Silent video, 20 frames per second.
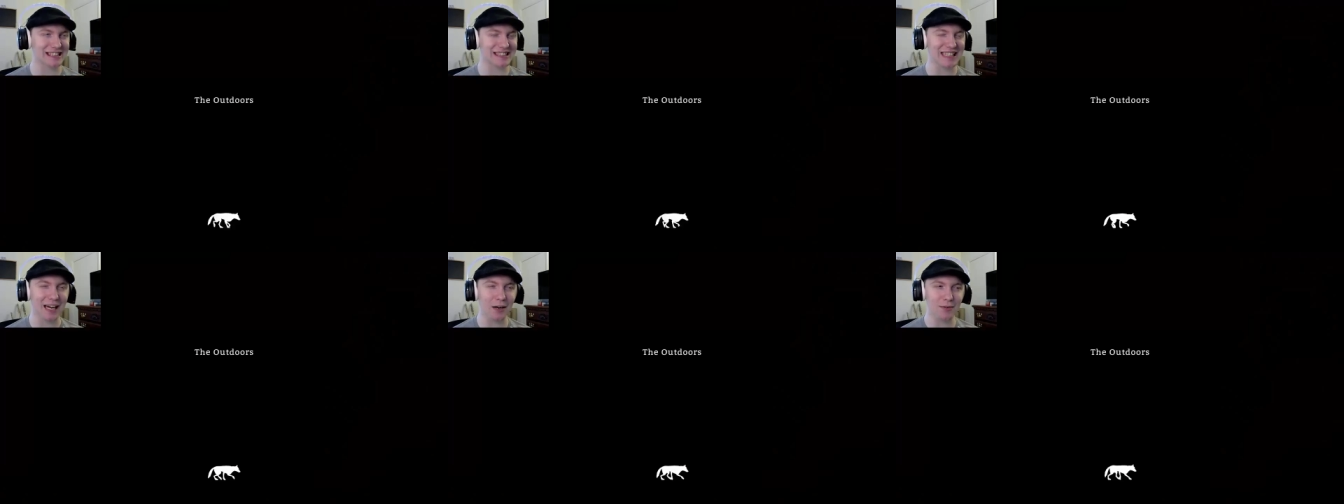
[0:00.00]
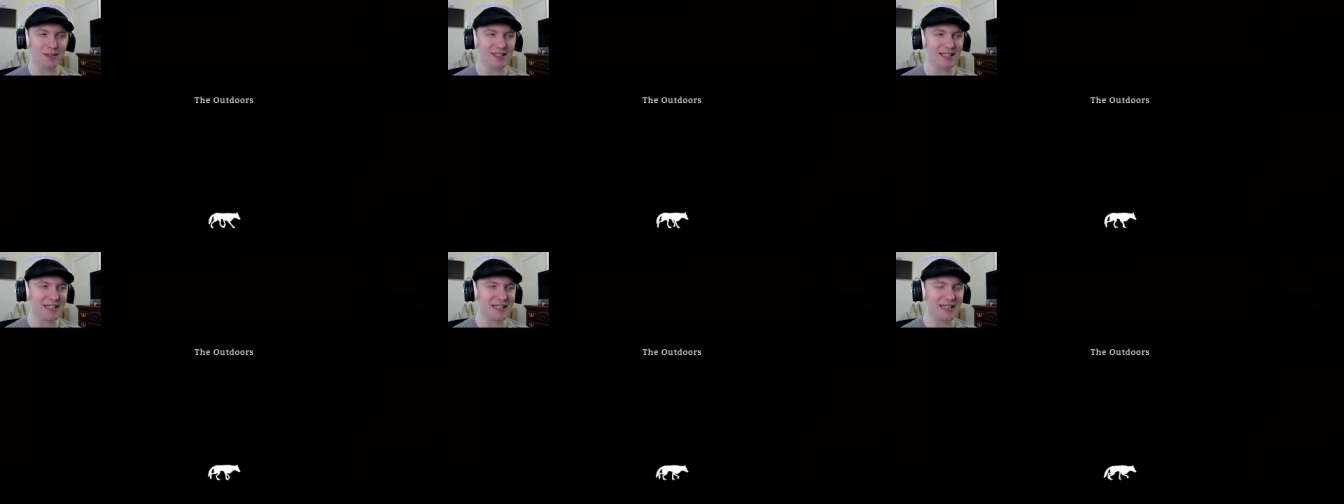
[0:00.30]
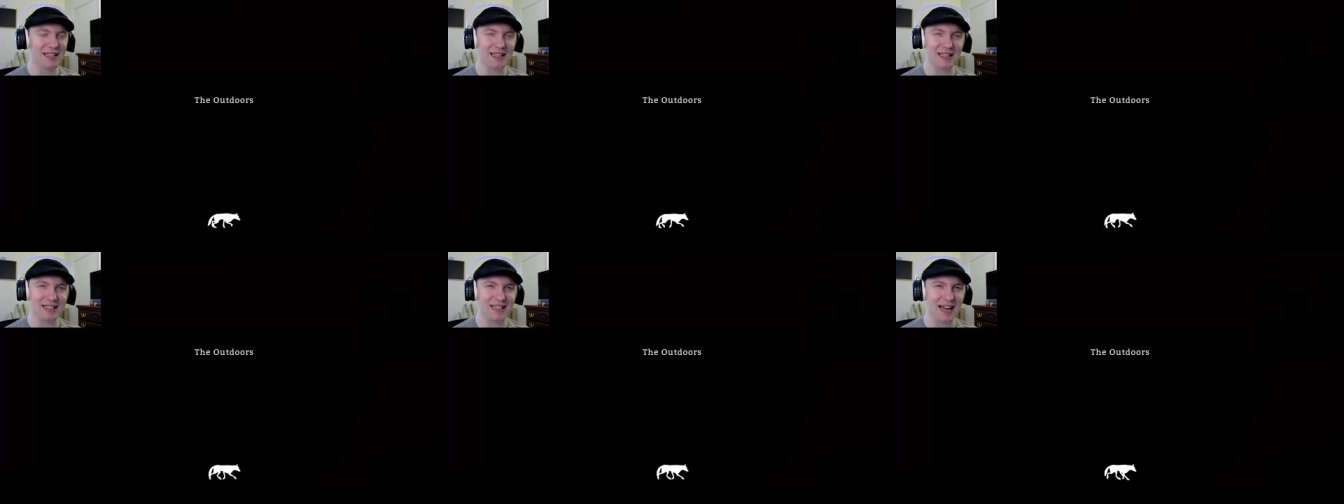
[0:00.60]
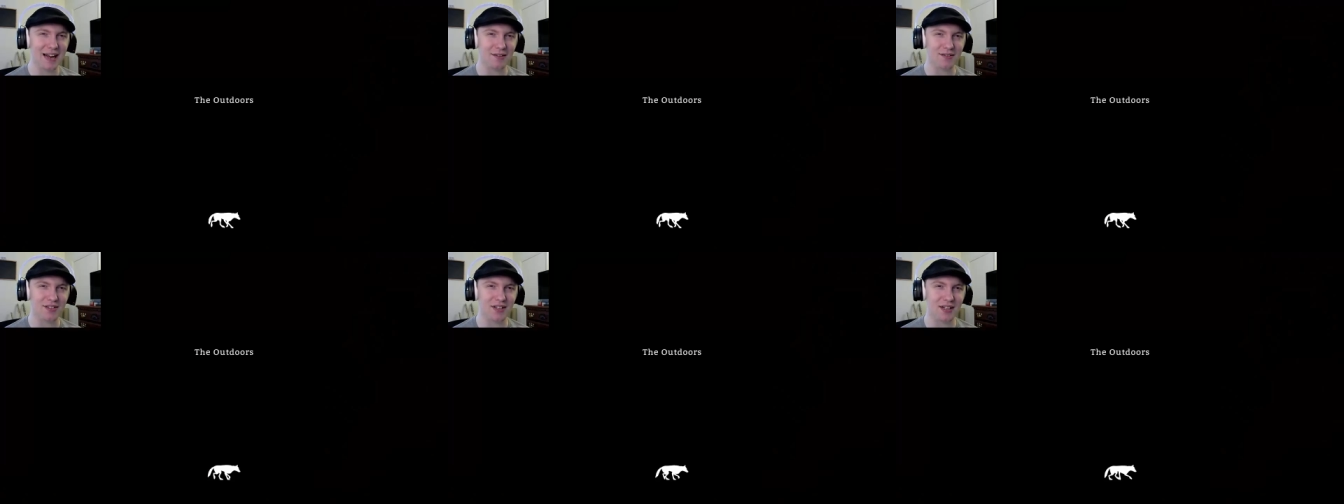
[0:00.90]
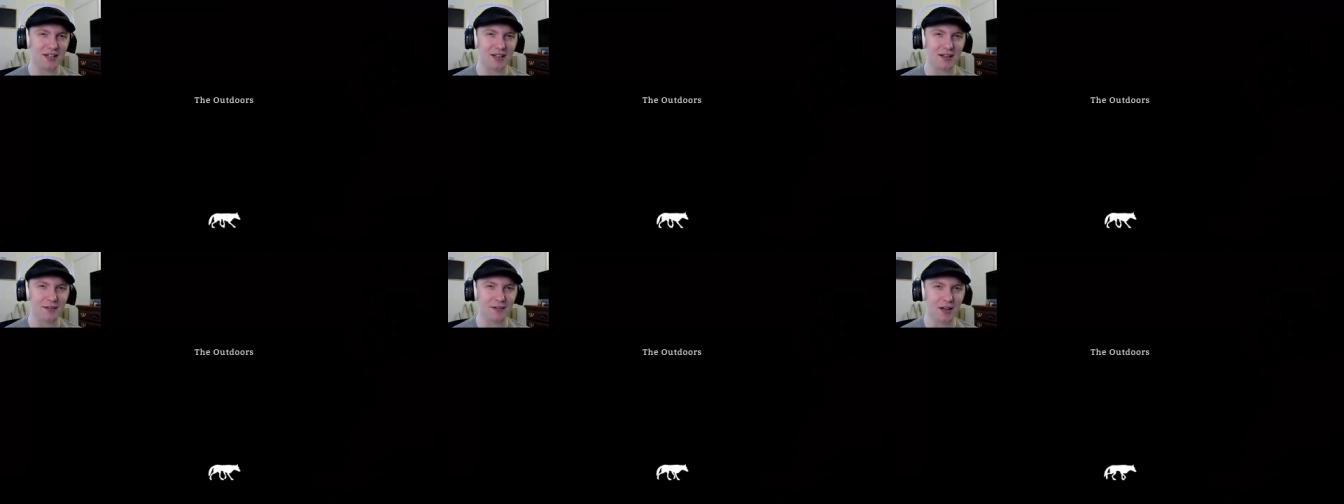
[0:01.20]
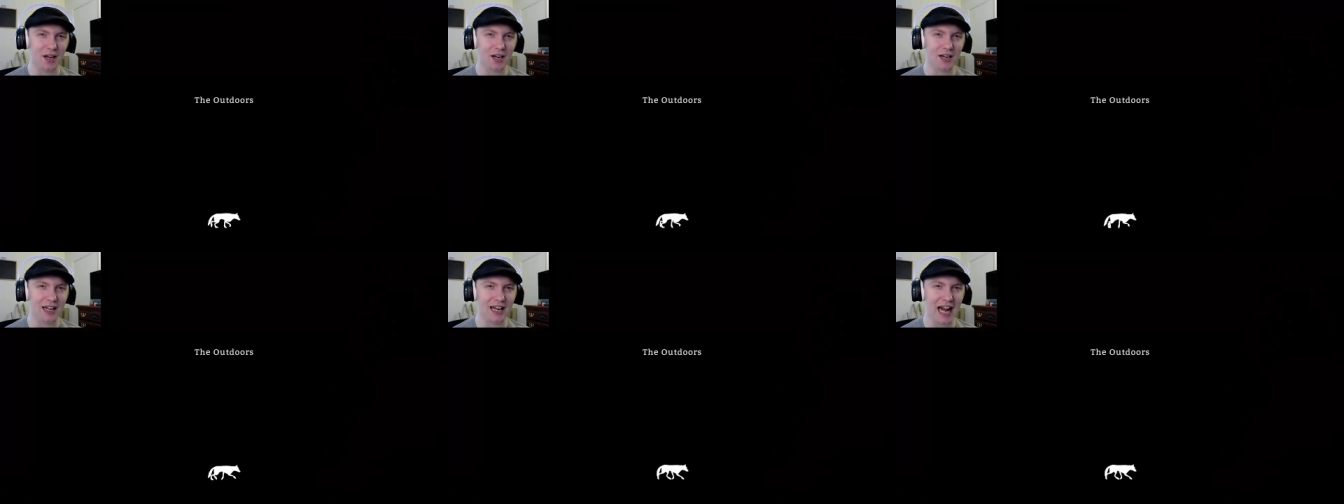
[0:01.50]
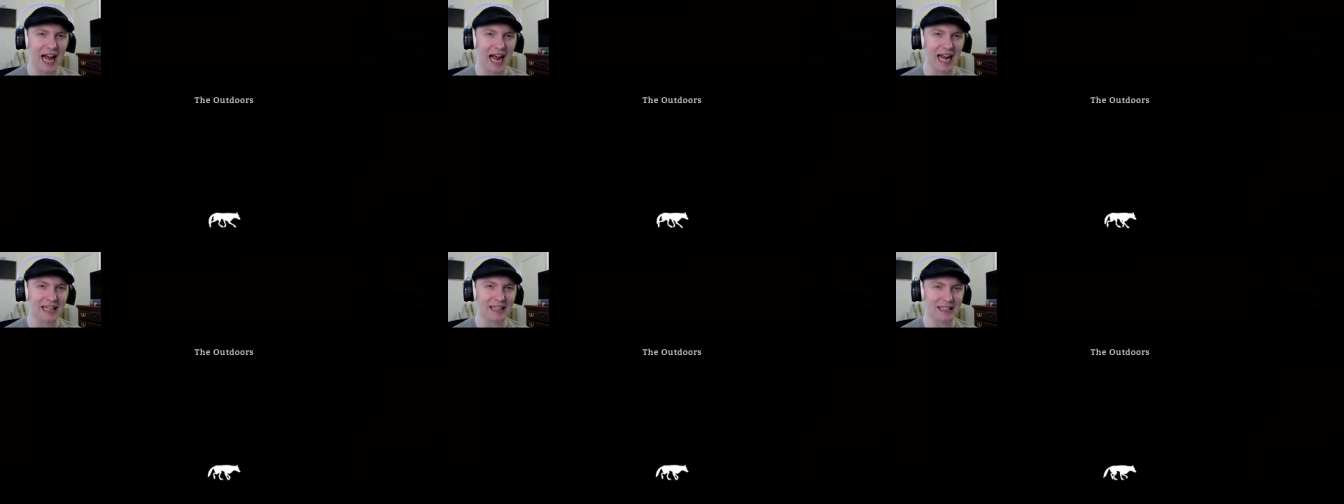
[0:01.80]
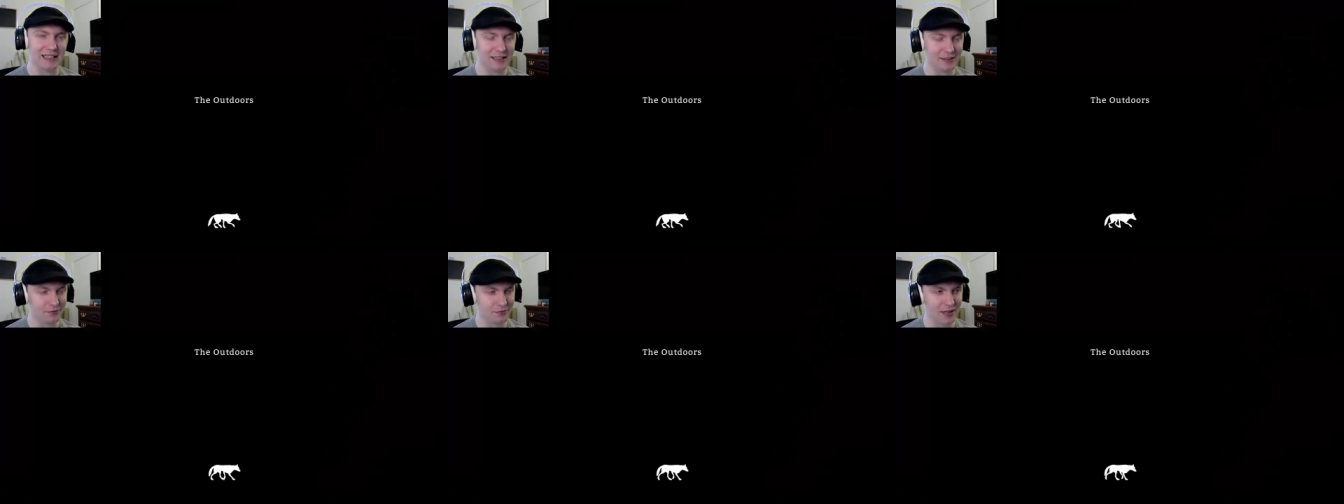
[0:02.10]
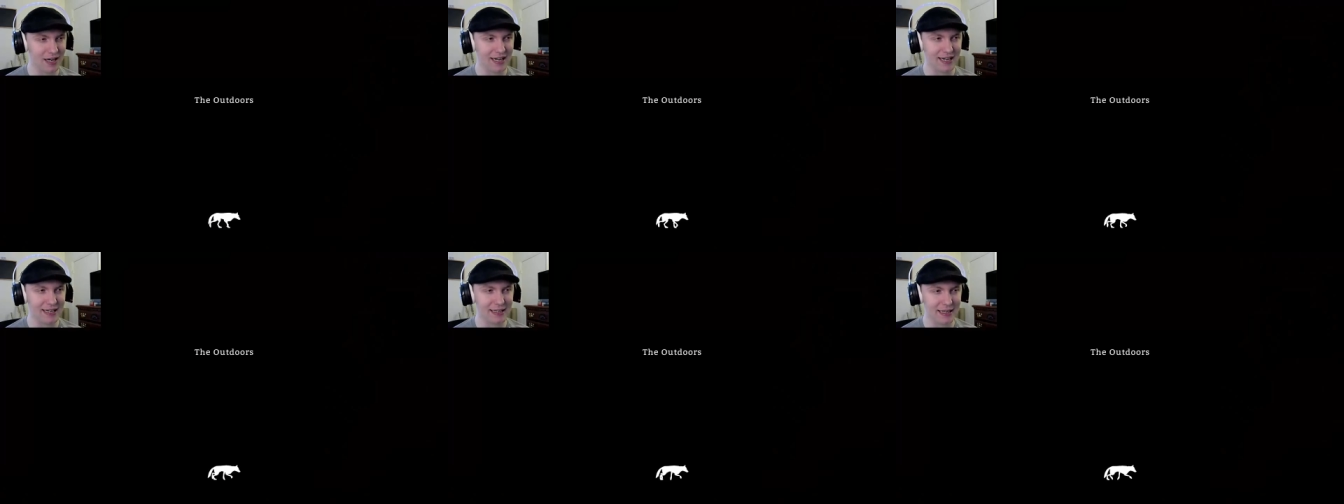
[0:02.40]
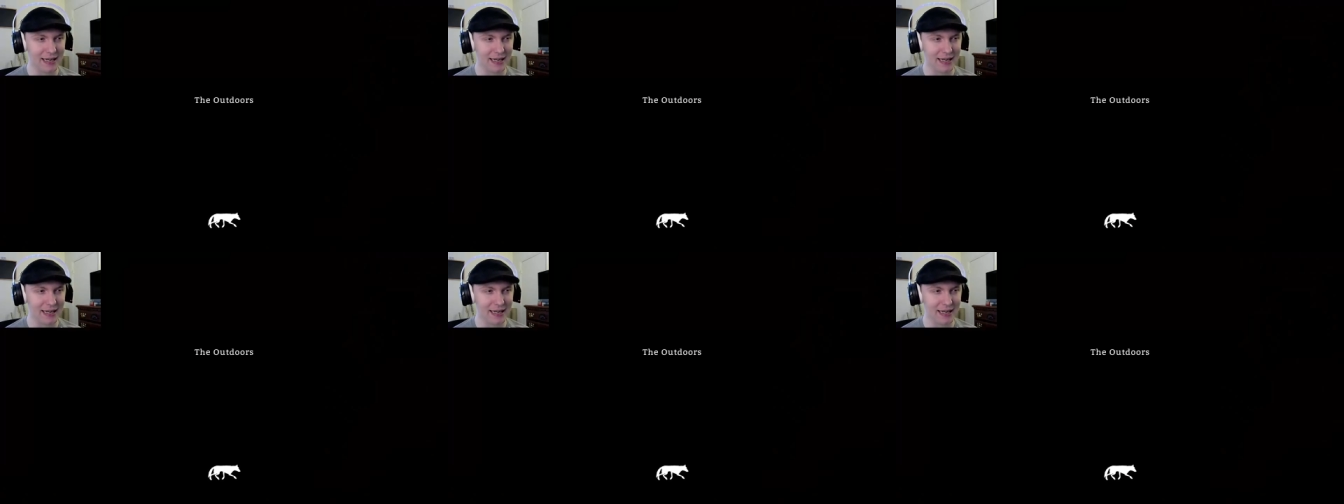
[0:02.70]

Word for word: I was in this house on a on an island, right?